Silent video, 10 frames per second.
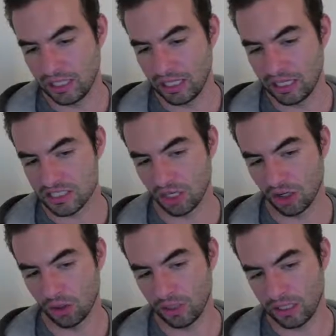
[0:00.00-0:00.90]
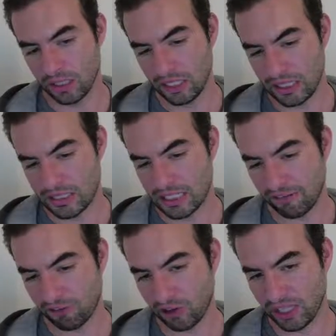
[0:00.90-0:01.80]
So it
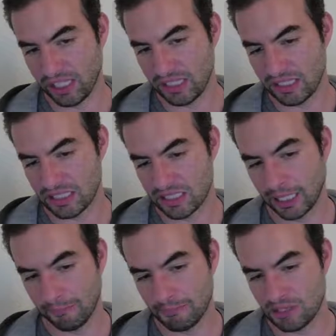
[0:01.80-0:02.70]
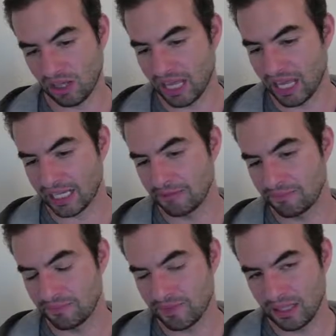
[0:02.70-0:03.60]
definitely seems like
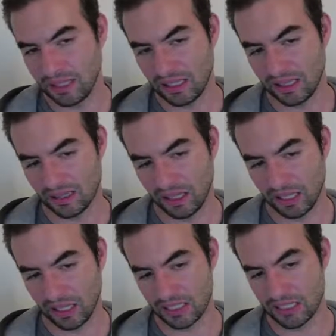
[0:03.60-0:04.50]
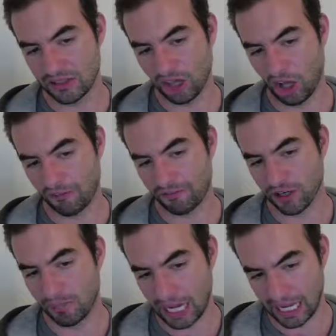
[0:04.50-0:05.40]
the offer to
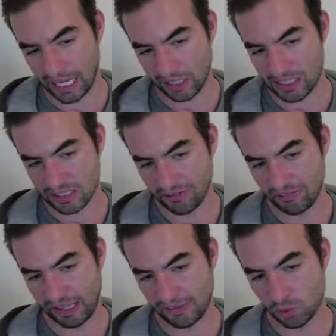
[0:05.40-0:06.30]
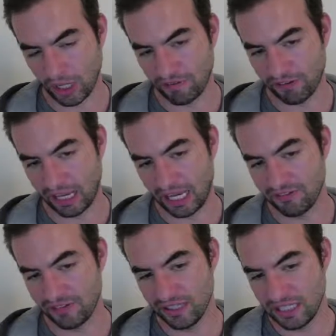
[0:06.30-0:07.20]
buy out at
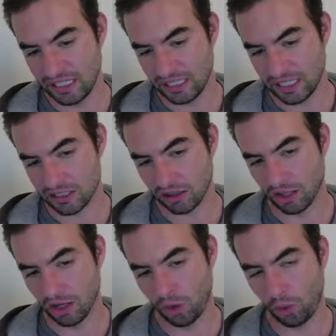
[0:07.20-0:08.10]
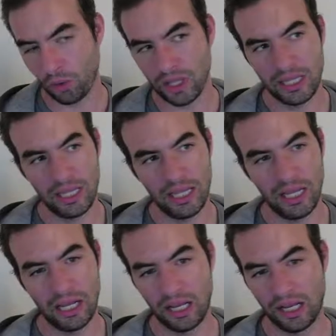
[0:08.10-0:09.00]
75.25 is low.
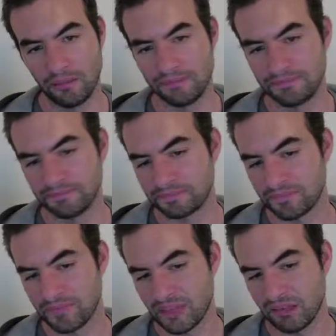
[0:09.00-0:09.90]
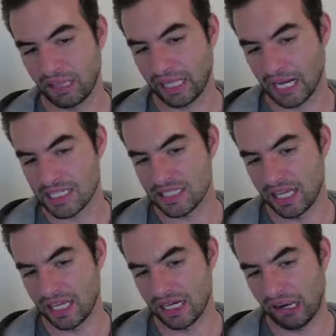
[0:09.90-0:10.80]
Um, like I
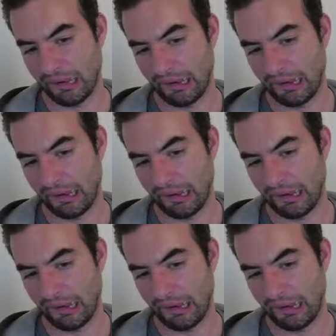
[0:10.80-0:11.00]
said,